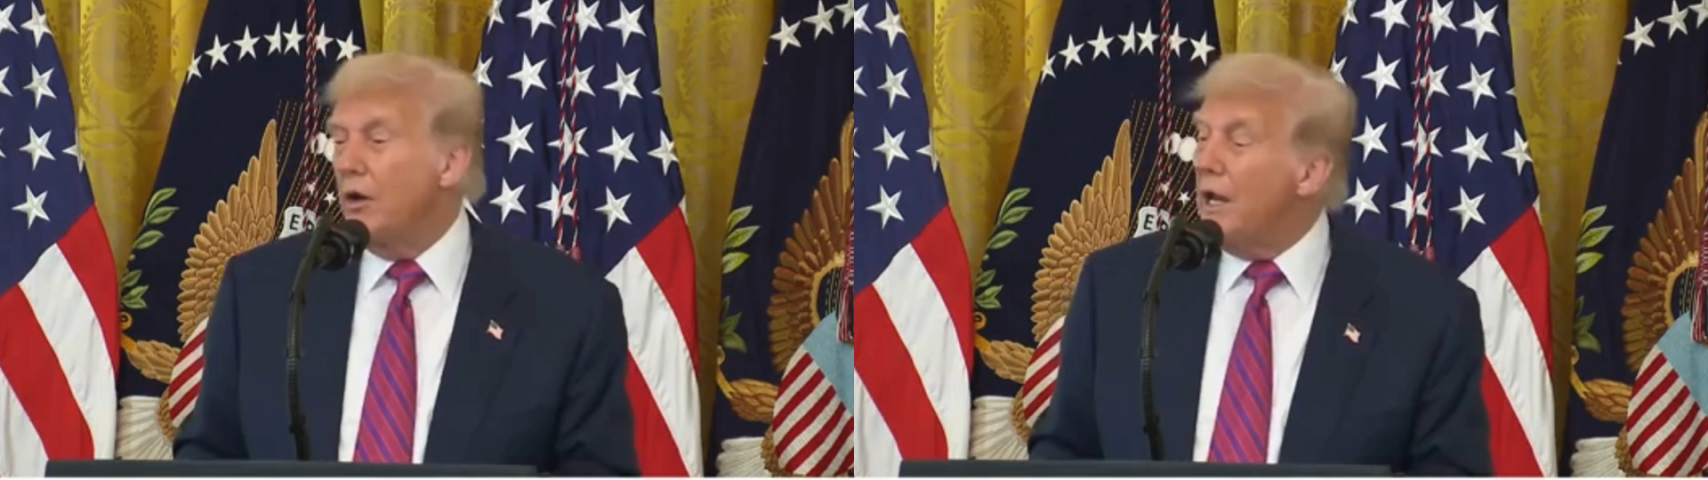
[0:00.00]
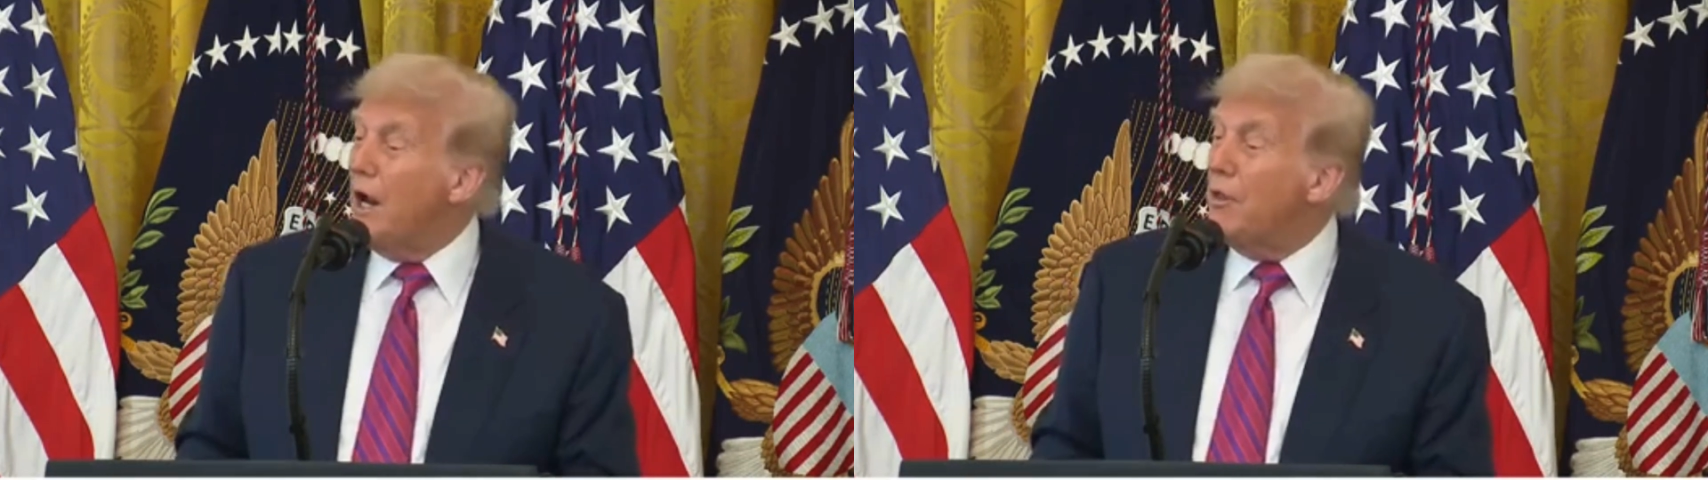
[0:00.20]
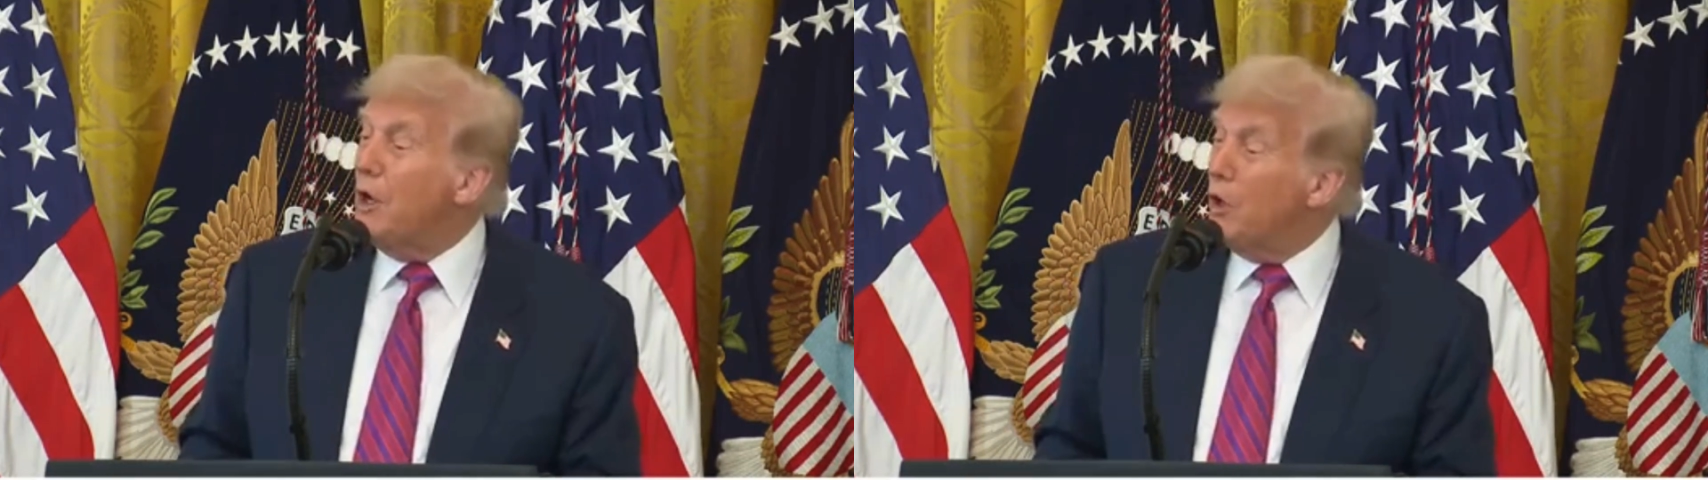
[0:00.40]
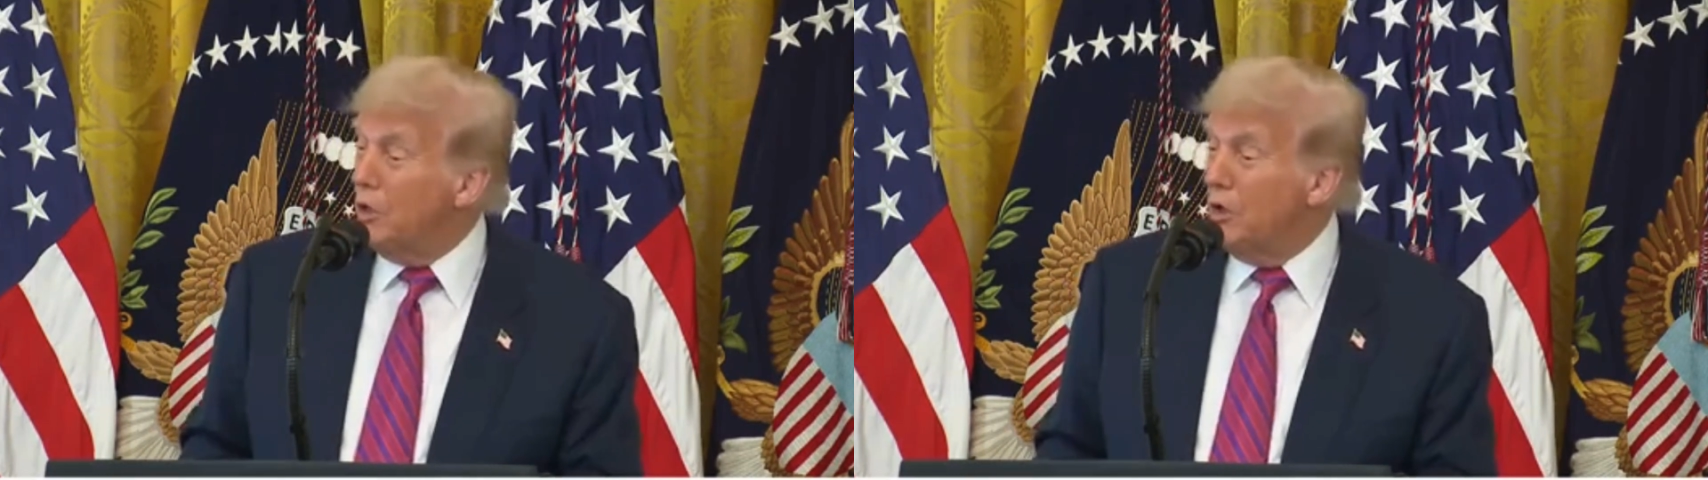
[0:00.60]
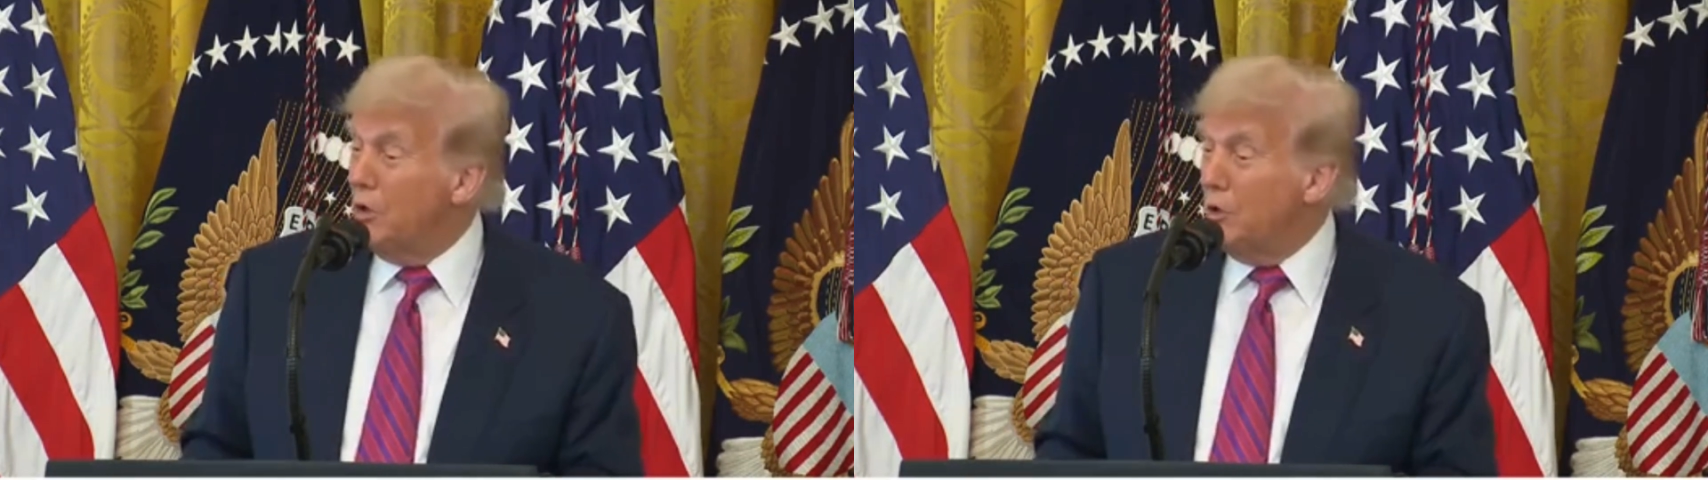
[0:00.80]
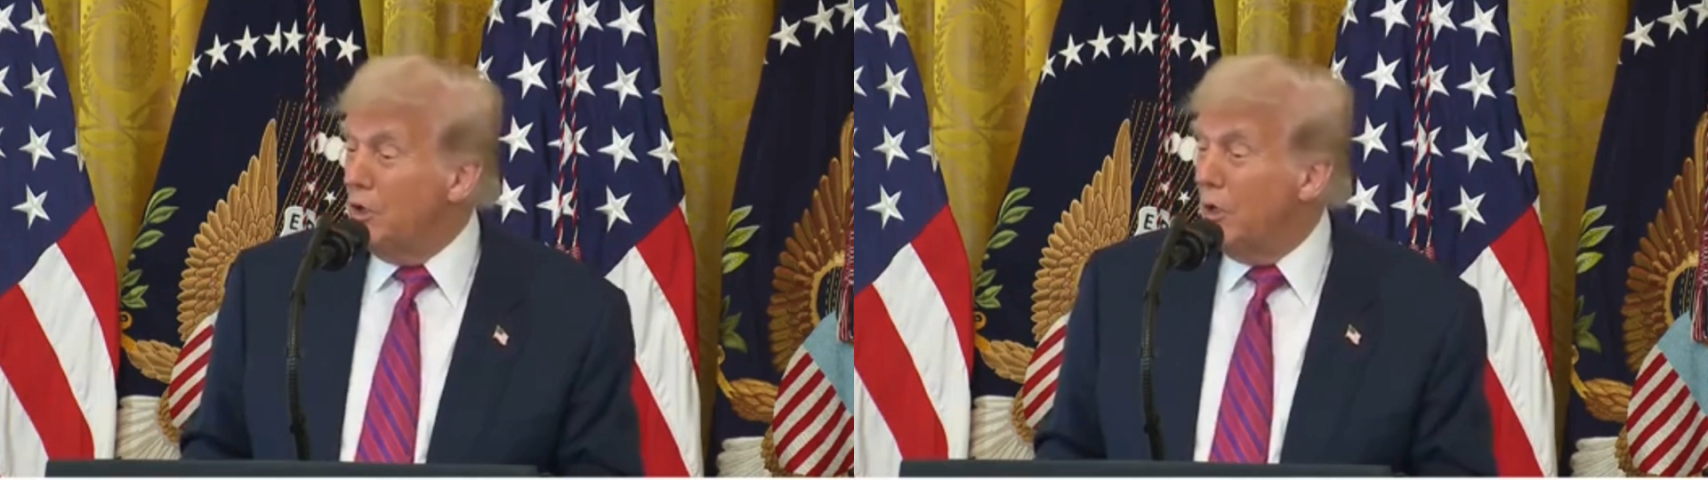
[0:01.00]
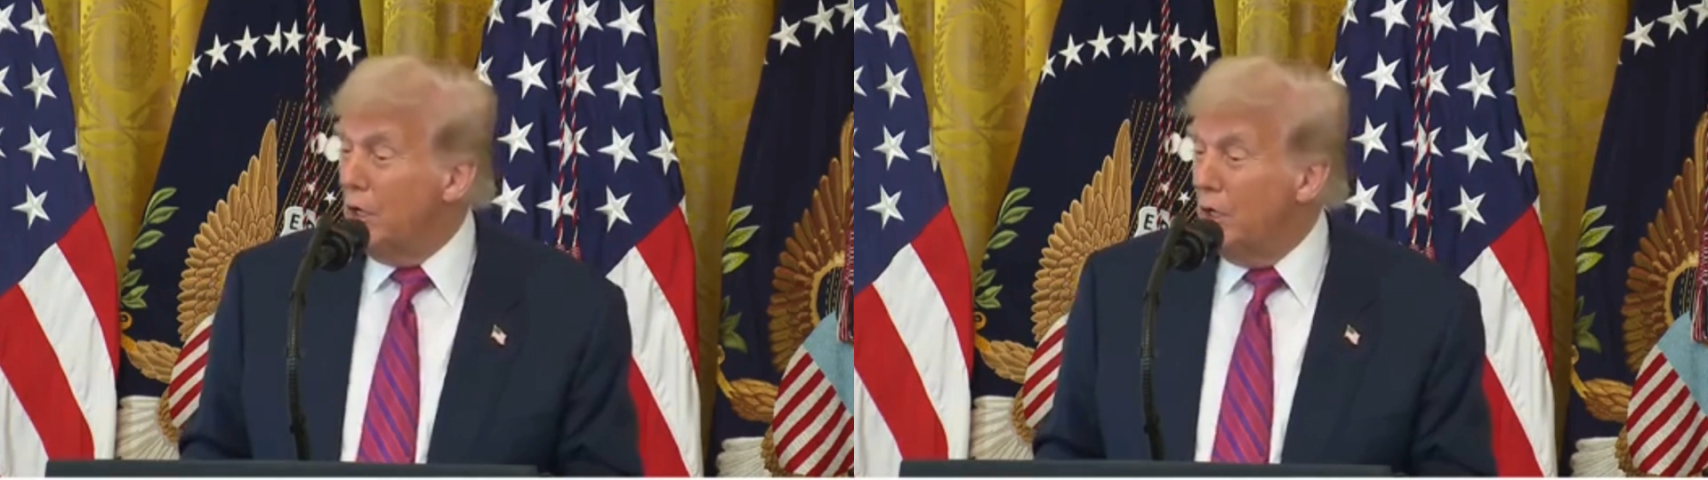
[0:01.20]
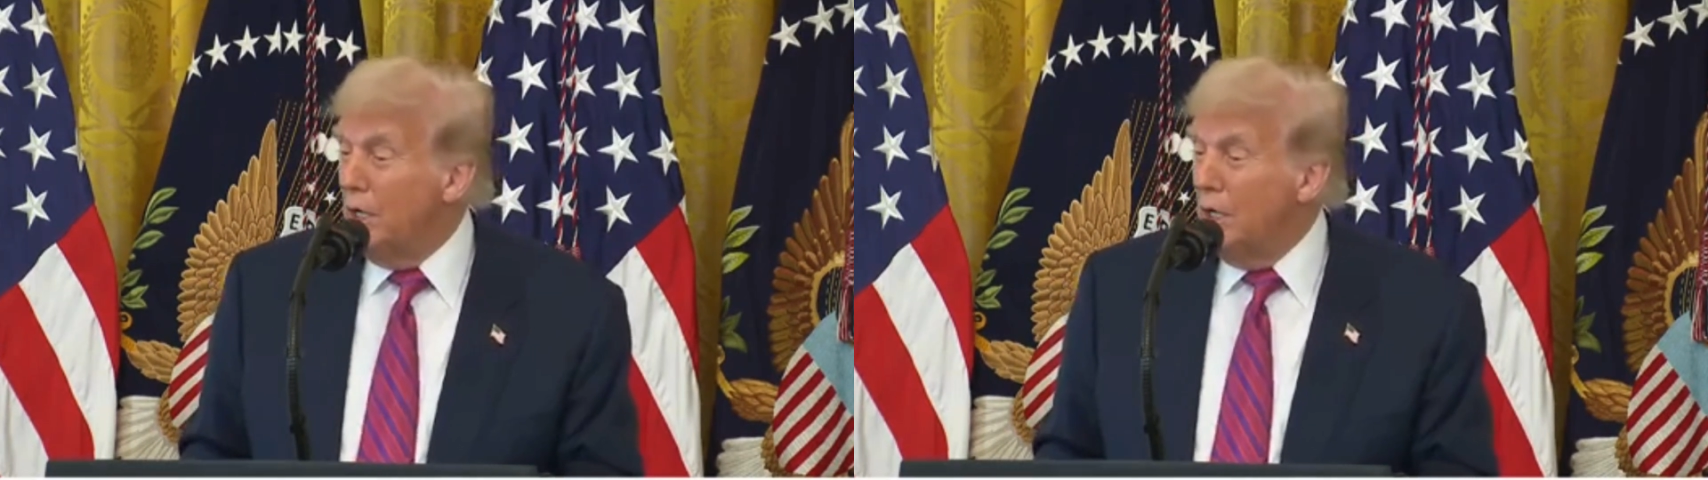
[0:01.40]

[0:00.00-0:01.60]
And now they all know who you are.